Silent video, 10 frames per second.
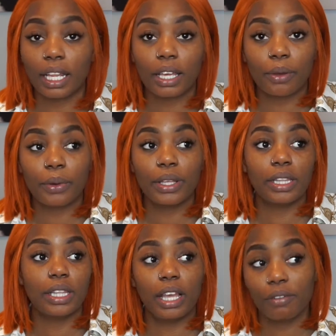Like,
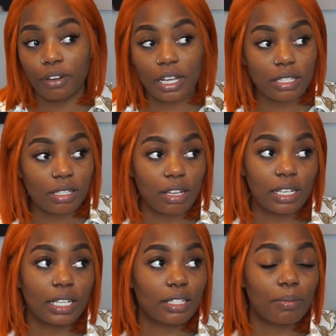whenever I saw
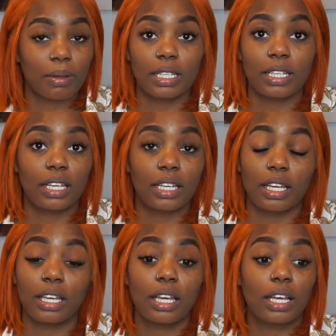like somebody
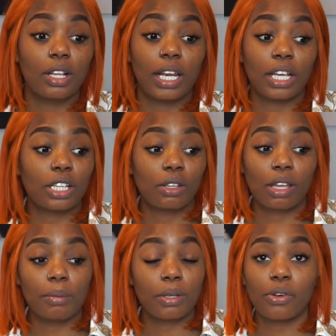get, like,
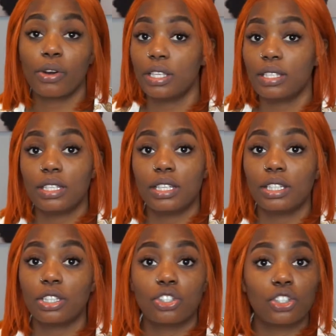look at me crazy
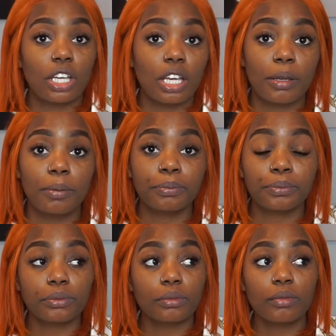in the gym,
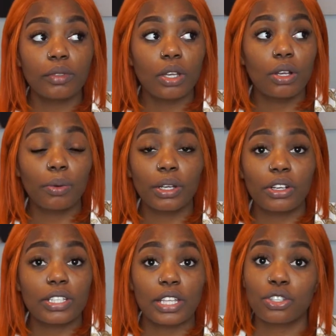whether
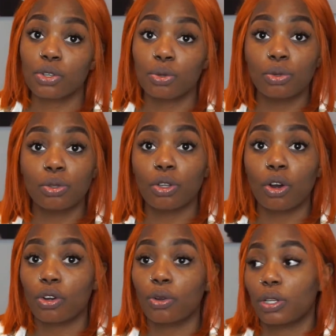it's at school
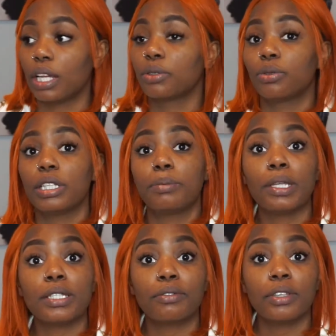or like really
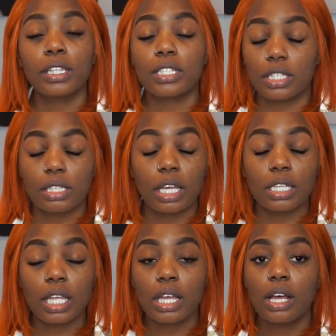basic fit
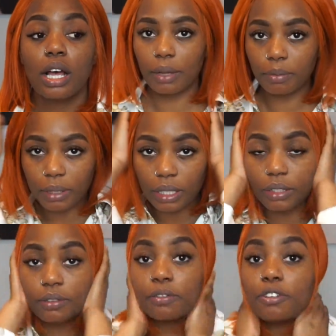things, I would
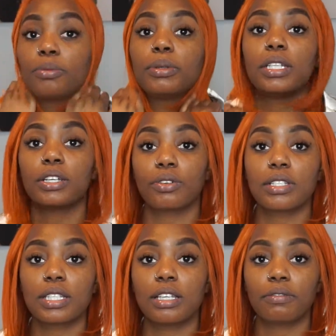be verbally
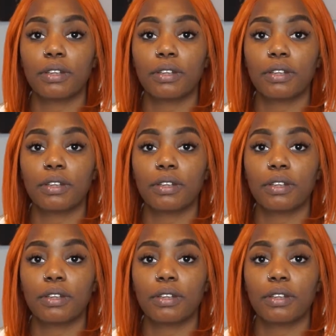aggressive.